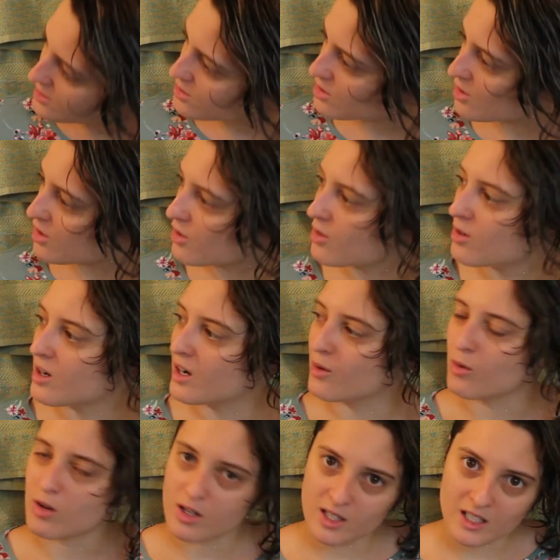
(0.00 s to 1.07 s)
So I
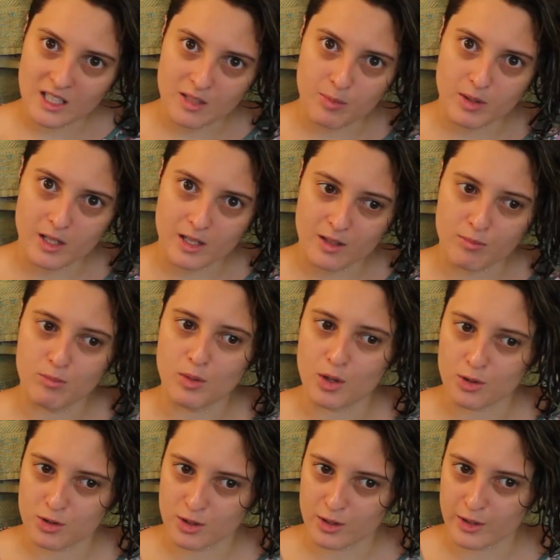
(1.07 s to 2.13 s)
want to keep it
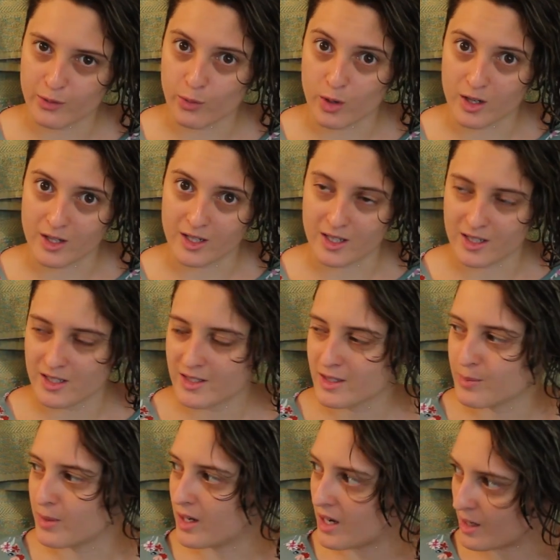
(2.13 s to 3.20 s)
mostly what it
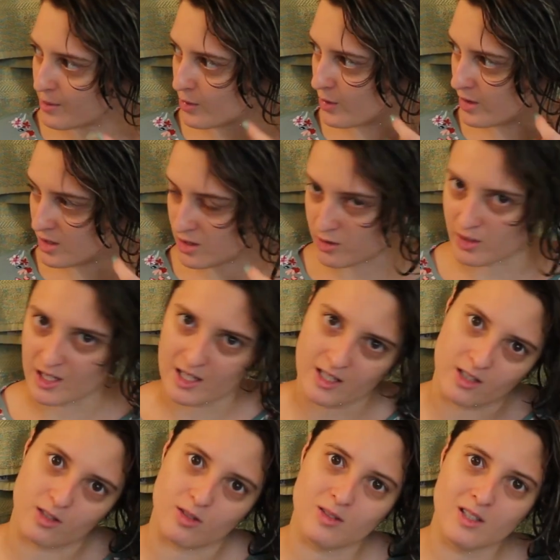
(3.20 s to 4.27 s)
is, but I'm going to
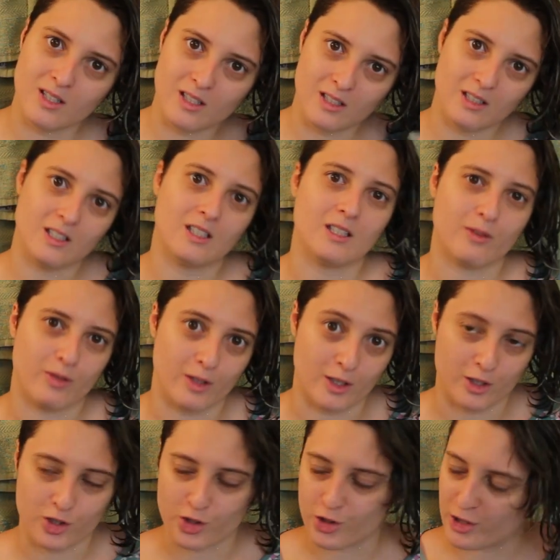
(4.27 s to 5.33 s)
kind of give it
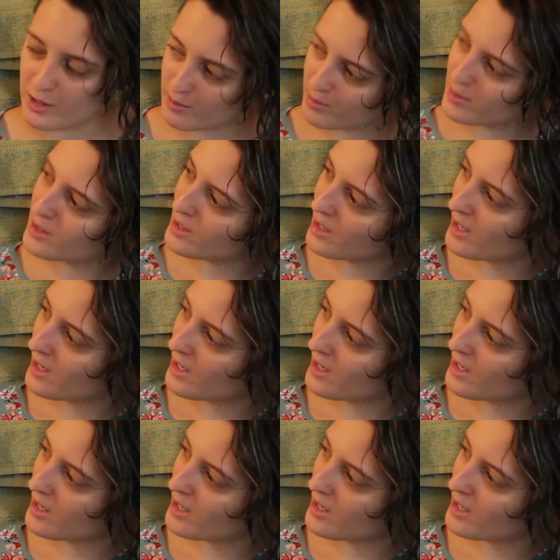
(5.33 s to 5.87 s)
a trim